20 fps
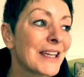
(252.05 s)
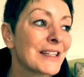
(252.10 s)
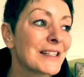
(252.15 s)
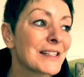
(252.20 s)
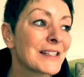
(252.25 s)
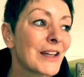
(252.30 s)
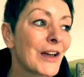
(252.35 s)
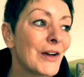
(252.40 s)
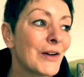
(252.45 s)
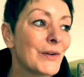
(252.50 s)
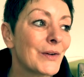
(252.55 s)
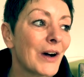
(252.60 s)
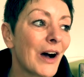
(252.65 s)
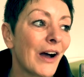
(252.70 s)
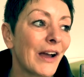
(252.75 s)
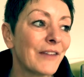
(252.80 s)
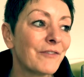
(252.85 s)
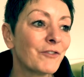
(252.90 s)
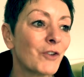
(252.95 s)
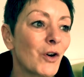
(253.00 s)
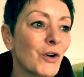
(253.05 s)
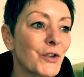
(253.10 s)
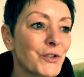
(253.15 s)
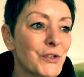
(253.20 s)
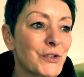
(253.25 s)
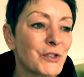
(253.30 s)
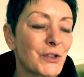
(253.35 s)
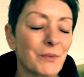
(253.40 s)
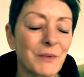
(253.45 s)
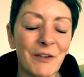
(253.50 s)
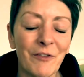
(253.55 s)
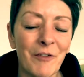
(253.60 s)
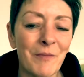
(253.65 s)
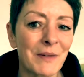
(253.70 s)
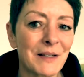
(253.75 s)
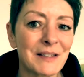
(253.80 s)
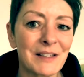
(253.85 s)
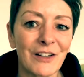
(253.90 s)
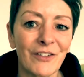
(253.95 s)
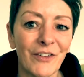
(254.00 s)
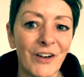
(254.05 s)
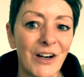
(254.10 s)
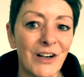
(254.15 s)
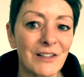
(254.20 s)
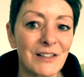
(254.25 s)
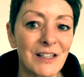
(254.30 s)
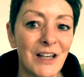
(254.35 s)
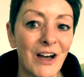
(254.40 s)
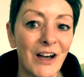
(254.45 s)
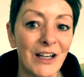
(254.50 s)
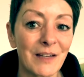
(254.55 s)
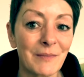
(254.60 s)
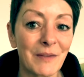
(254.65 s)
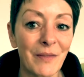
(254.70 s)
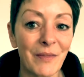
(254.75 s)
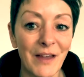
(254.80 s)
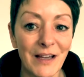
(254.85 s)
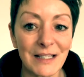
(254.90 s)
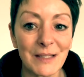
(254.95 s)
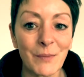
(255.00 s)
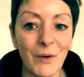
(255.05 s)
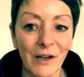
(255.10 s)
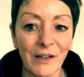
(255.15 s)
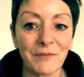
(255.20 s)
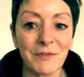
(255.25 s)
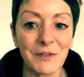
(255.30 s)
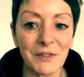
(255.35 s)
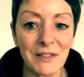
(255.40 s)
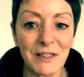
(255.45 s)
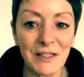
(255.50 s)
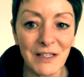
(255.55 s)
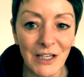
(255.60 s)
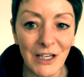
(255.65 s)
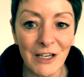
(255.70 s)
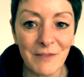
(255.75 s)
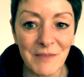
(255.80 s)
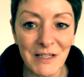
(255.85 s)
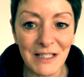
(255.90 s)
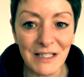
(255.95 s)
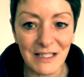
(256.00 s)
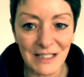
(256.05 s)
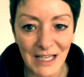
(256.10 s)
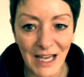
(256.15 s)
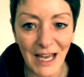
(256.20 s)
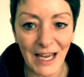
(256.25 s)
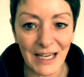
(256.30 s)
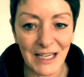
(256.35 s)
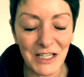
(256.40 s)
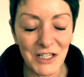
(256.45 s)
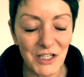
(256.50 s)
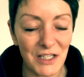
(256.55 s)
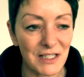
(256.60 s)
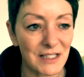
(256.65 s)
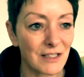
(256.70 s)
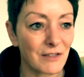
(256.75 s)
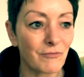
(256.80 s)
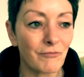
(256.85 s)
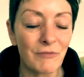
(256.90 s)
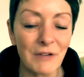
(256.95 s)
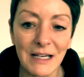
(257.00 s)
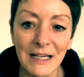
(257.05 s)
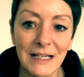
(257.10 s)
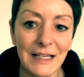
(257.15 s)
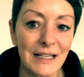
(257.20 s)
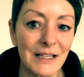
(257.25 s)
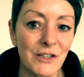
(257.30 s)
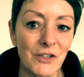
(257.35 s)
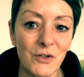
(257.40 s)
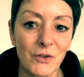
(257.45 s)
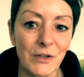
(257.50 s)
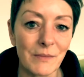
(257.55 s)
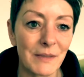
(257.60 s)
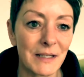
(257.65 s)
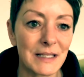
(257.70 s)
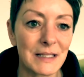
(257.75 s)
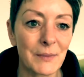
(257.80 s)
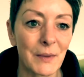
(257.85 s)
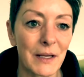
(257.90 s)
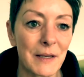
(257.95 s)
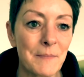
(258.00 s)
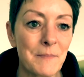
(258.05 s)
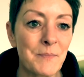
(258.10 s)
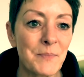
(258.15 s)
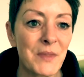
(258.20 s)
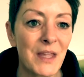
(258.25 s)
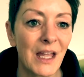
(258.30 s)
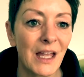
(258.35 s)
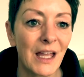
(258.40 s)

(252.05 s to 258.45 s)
So I've got to stop giving myself a hard time, and that's why I was determined today just to really enjoy my swim.